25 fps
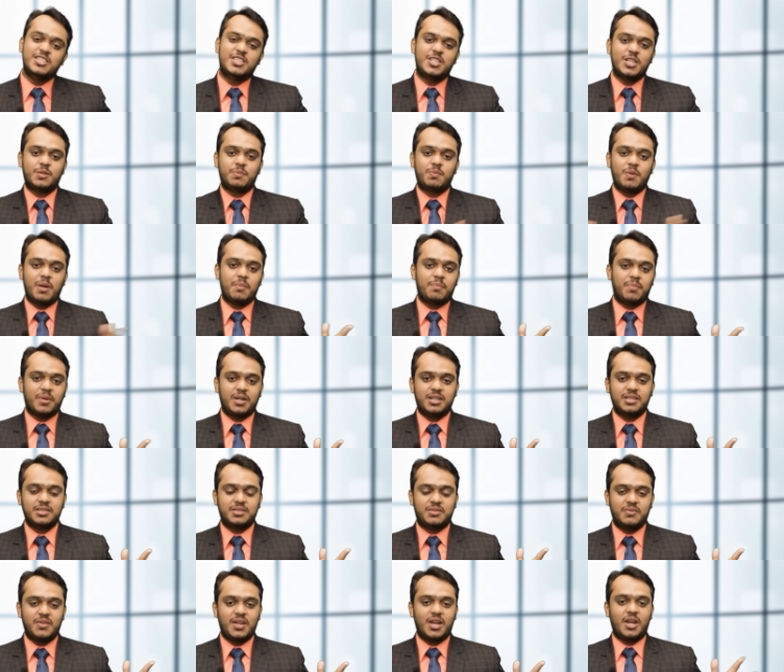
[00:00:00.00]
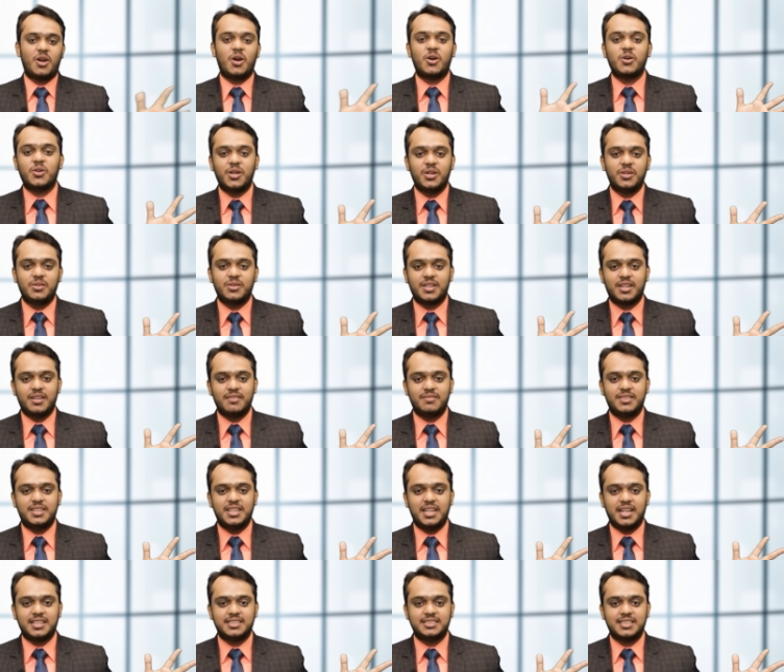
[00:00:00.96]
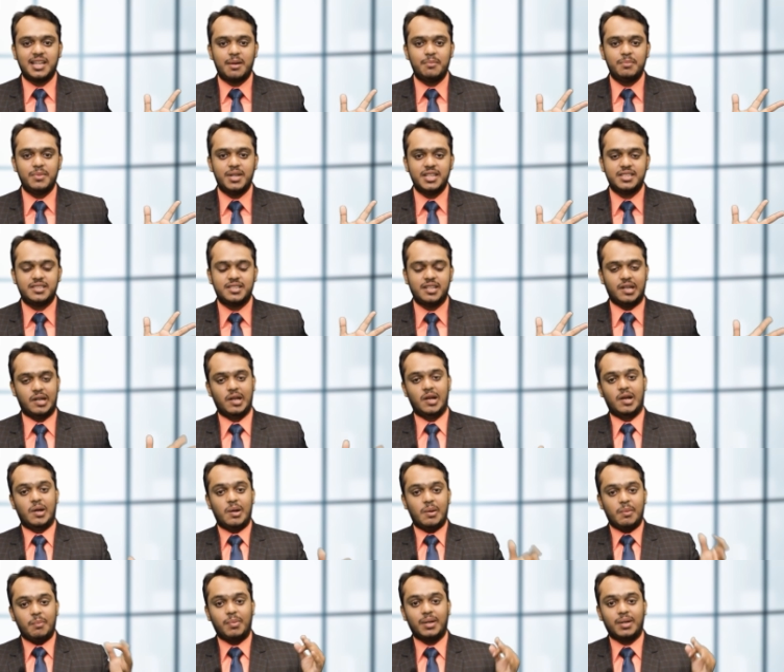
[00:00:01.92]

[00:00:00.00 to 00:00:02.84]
6 papers, we are not going to give the examination,